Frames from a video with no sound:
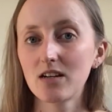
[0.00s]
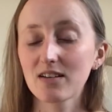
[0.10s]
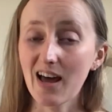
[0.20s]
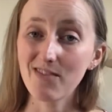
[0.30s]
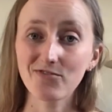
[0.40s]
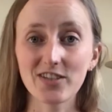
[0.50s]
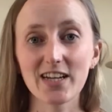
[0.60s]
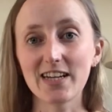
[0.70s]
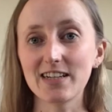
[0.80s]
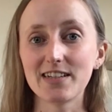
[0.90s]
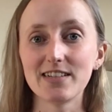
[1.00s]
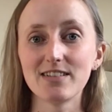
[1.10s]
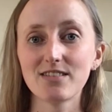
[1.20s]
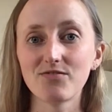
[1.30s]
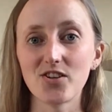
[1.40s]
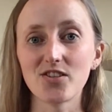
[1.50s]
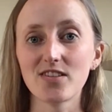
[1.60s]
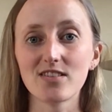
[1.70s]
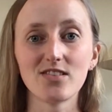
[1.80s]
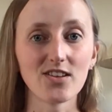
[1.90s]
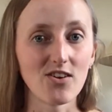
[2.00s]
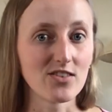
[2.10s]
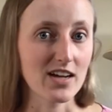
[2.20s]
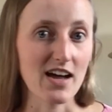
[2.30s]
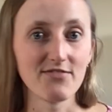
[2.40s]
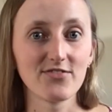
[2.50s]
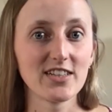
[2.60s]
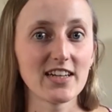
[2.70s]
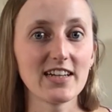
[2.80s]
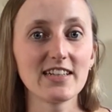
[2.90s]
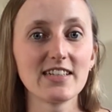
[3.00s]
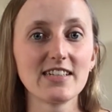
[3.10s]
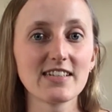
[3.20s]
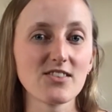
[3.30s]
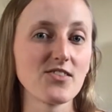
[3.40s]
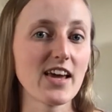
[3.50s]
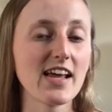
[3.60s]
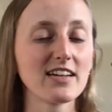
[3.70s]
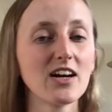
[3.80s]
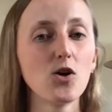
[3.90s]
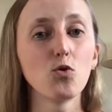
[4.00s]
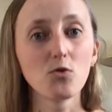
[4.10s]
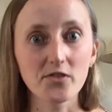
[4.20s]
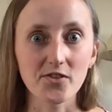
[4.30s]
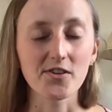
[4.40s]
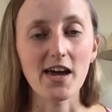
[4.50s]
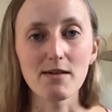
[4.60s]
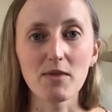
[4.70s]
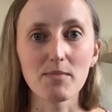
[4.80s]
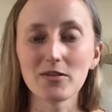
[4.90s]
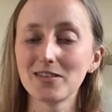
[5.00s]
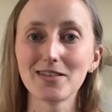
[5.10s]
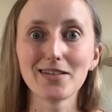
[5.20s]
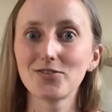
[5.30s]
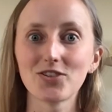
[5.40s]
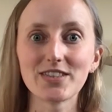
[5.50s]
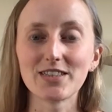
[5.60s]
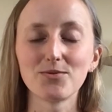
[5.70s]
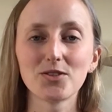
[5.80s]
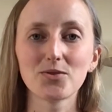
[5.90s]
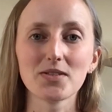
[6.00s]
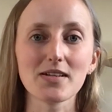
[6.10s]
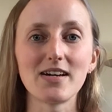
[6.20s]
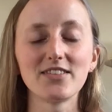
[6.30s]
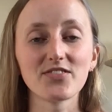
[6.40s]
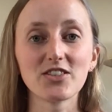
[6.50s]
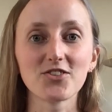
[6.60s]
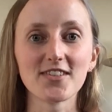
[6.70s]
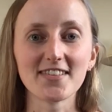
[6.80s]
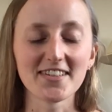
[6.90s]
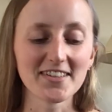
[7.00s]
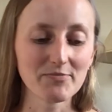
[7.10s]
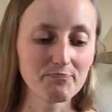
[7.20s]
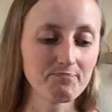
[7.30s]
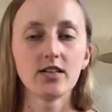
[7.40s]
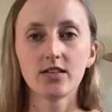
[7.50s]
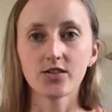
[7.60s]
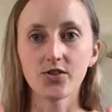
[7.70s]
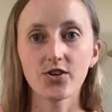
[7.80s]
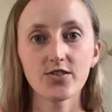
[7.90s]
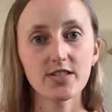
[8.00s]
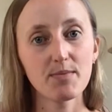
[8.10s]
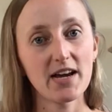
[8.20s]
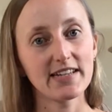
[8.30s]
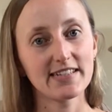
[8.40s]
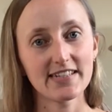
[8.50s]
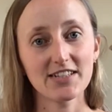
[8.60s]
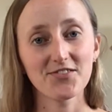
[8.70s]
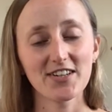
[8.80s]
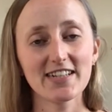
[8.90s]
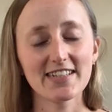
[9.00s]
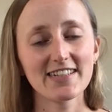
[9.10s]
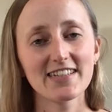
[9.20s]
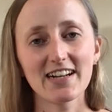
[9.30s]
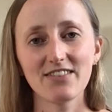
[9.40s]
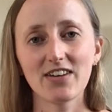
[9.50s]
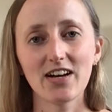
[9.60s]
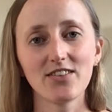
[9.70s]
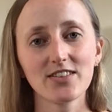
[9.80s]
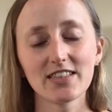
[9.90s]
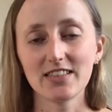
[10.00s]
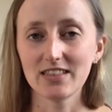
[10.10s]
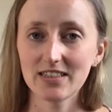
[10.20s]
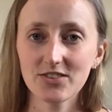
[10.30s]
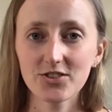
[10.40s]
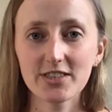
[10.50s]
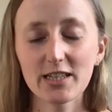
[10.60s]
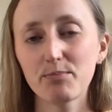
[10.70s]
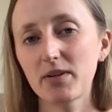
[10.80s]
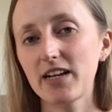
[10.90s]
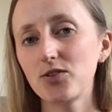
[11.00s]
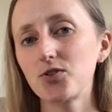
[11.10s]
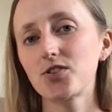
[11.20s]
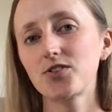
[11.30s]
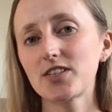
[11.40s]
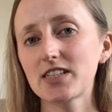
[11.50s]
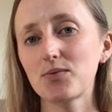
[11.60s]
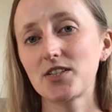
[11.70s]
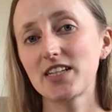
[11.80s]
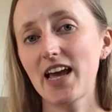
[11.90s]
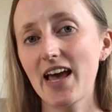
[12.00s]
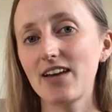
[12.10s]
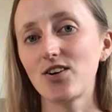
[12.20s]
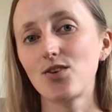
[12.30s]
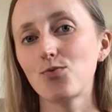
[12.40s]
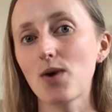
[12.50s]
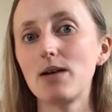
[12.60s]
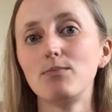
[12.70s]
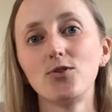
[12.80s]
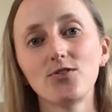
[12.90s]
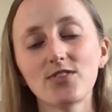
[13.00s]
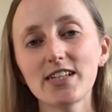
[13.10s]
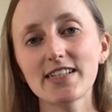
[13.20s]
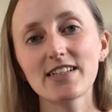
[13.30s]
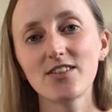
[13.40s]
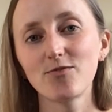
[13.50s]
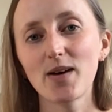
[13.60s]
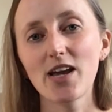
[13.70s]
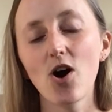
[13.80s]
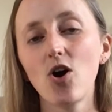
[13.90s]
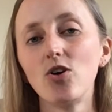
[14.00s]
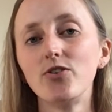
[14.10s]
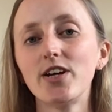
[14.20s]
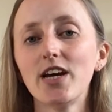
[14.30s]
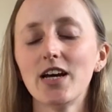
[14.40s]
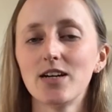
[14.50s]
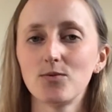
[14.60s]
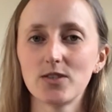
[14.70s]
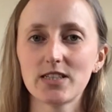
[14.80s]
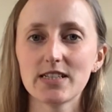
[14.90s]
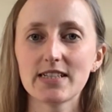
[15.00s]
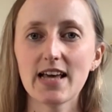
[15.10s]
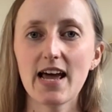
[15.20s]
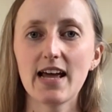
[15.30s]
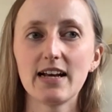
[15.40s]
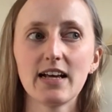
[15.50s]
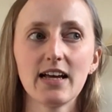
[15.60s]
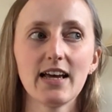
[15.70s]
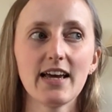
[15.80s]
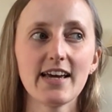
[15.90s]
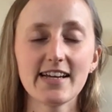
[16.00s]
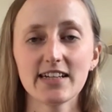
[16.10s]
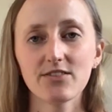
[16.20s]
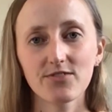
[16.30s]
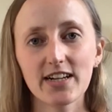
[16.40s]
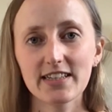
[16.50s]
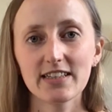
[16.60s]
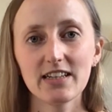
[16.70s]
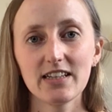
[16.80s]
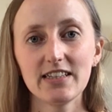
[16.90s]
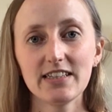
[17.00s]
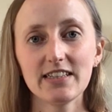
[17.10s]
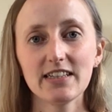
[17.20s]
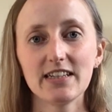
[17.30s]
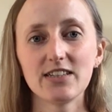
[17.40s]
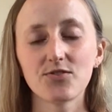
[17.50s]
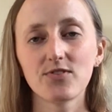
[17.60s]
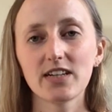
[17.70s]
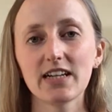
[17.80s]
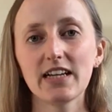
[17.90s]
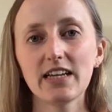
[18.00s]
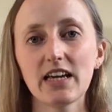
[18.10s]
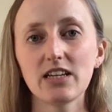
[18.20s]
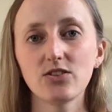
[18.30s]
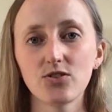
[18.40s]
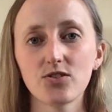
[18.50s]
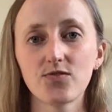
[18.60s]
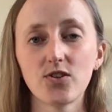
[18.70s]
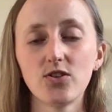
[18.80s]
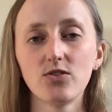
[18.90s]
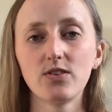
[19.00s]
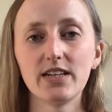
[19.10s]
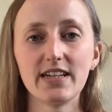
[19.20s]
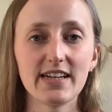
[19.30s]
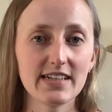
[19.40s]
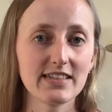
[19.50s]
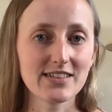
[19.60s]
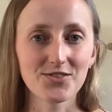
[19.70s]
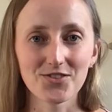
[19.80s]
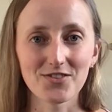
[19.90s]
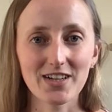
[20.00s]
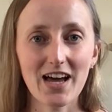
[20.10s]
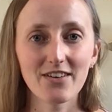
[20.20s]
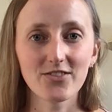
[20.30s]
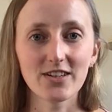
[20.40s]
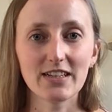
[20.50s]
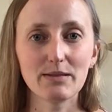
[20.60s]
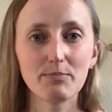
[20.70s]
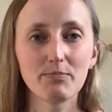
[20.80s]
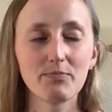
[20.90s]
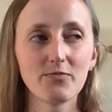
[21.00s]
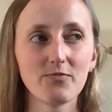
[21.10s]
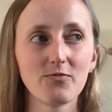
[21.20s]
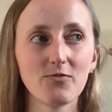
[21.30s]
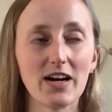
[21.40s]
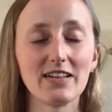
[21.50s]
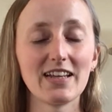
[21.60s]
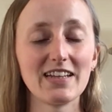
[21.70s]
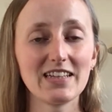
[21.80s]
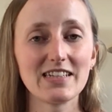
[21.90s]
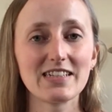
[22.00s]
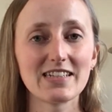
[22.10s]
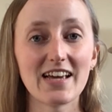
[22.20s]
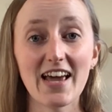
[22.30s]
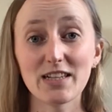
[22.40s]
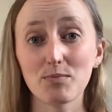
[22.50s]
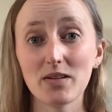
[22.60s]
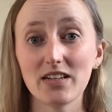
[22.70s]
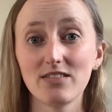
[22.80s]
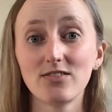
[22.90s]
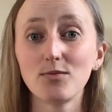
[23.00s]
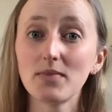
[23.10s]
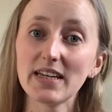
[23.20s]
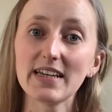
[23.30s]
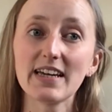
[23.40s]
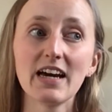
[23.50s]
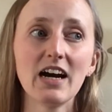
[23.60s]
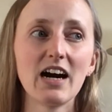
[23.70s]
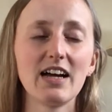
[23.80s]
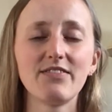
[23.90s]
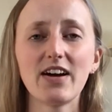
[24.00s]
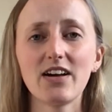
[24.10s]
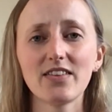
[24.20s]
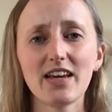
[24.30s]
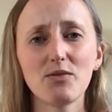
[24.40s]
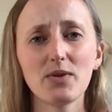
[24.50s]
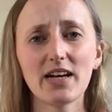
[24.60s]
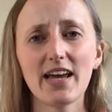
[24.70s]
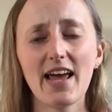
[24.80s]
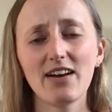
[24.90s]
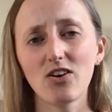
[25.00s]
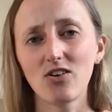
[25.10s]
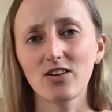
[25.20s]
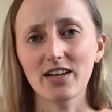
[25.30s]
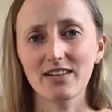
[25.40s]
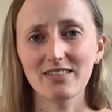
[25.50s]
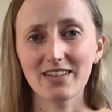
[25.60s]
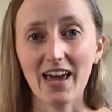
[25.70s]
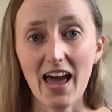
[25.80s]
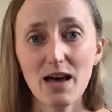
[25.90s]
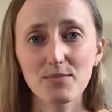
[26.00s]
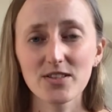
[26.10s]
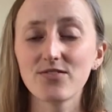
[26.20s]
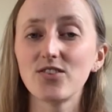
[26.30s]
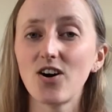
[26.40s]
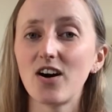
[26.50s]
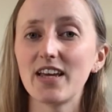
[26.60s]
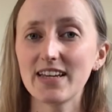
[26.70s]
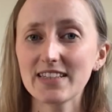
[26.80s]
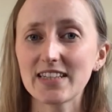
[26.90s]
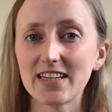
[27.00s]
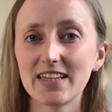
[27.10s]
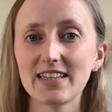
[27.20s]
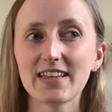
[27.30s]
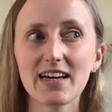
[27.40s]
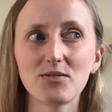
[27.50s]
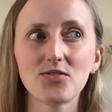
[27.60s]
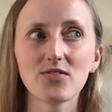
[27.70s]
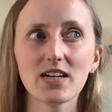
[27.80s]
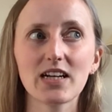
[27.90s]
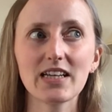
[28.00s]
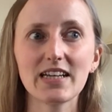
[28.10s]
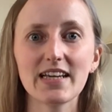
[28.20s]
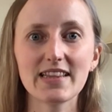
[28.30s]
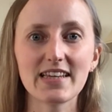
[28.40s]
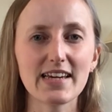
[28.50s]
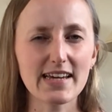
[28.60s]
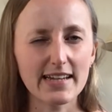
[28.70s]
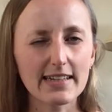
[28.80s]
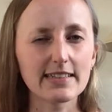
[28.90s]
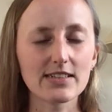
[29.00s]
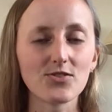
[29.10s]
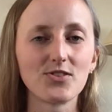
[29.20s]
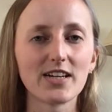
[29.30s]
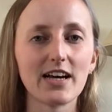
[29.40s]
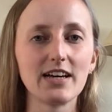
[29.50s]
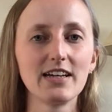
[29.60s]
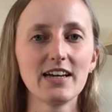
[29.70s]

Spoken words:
comfort eaters versus non-comfort eaters. So that also came up in the literature, which was kind of interesting. So those are my 6 reasons that I found in the literature, but I also just want to add on one more reason of my own, which is that eating regularly is really useful in eating disorder recovery. Well, at least it has been for me. I found that when I had long gaps of not eating, that would really let the eating disorder